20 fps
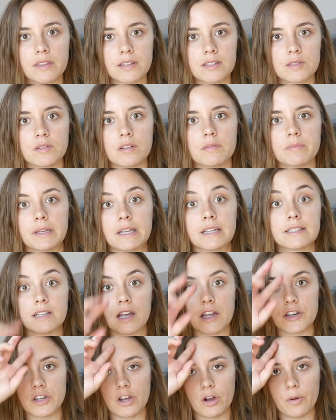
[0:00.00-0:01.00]
this one because
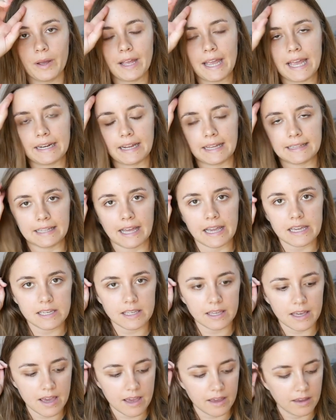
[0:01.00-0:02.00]
I know it and I like
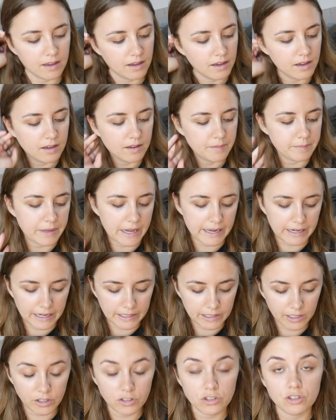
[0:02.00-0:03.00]
it and I
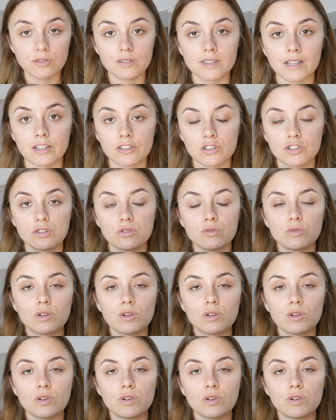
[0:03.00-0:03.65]
can use that to